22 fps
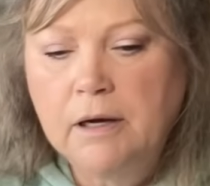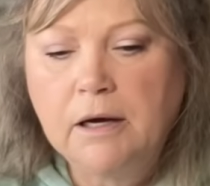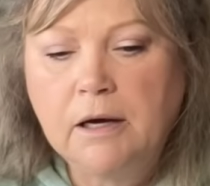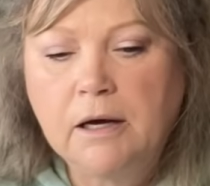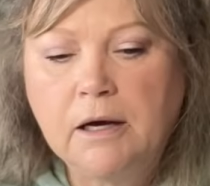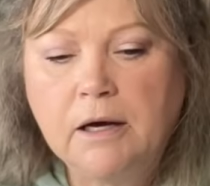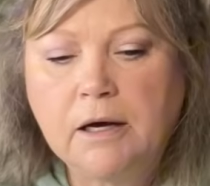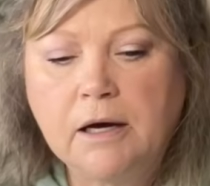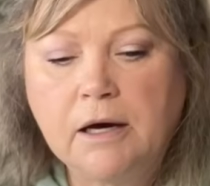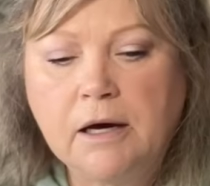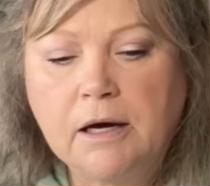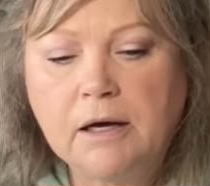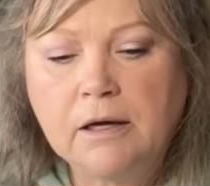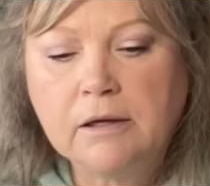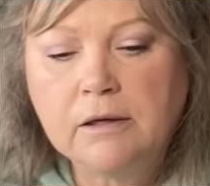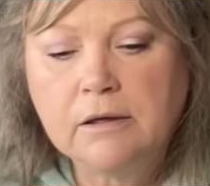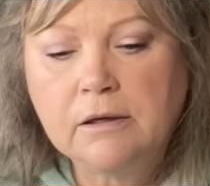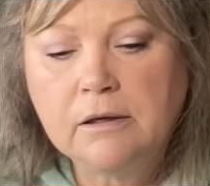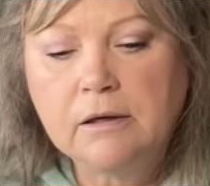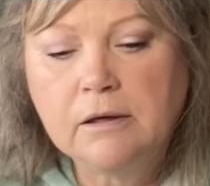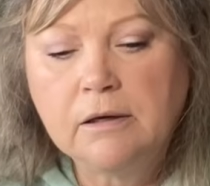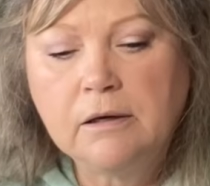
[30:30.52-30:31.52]
I got
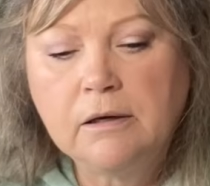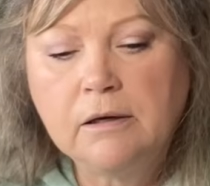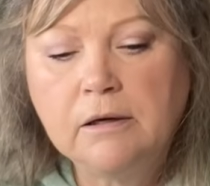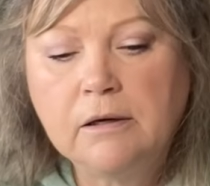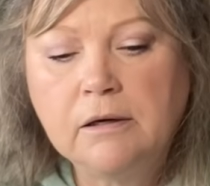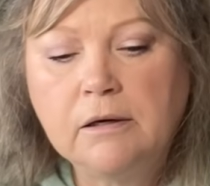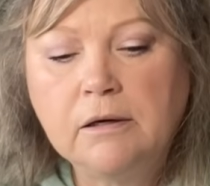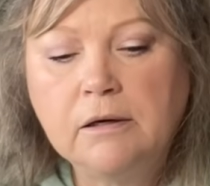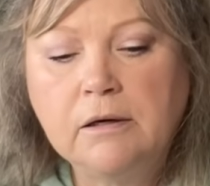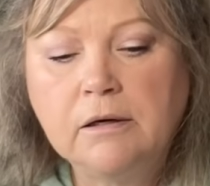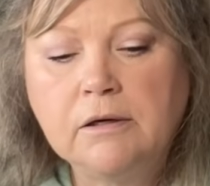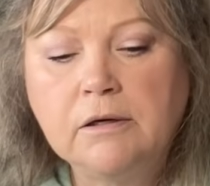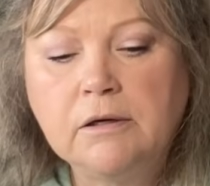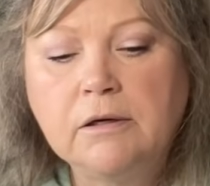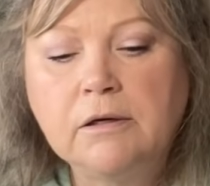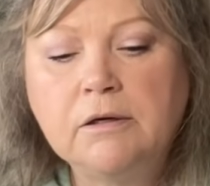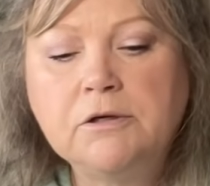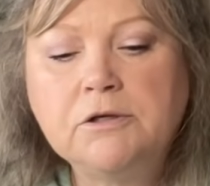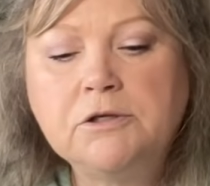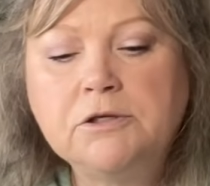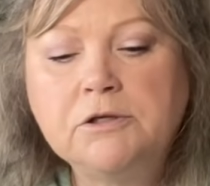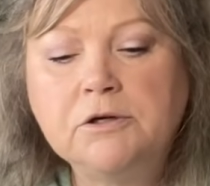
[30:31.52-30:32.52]

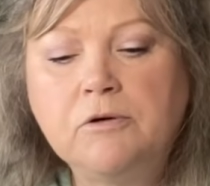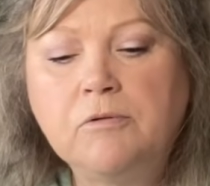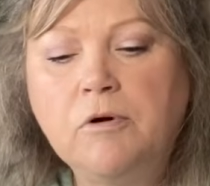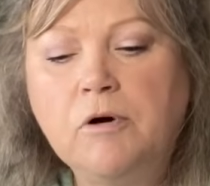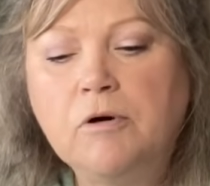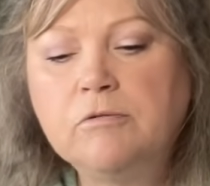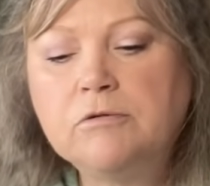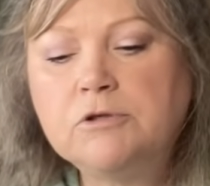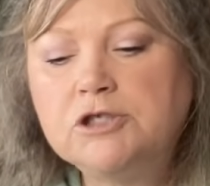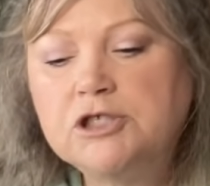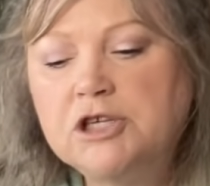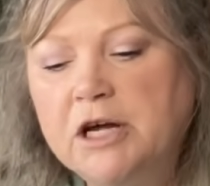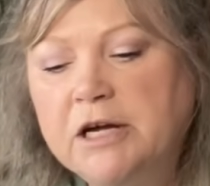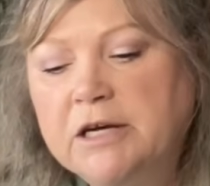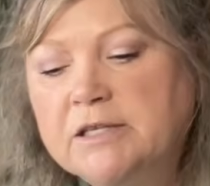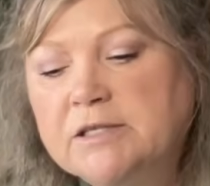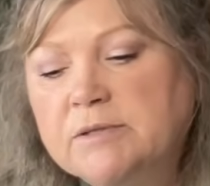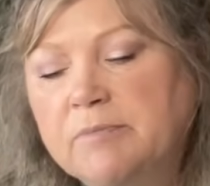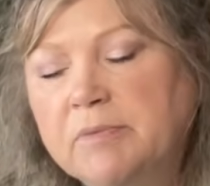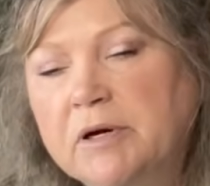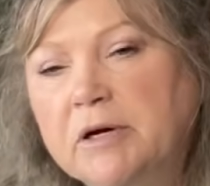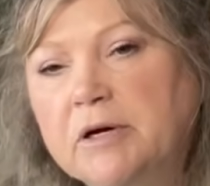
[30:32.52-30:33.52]
to quote
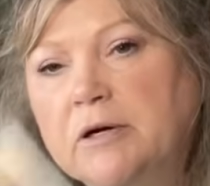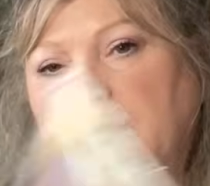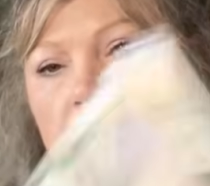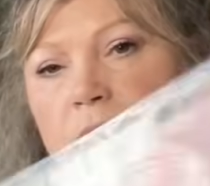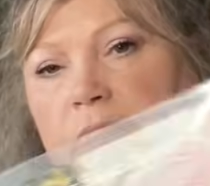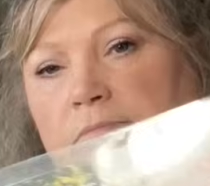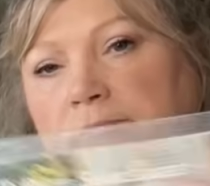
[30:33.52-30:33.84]
Shakespeare.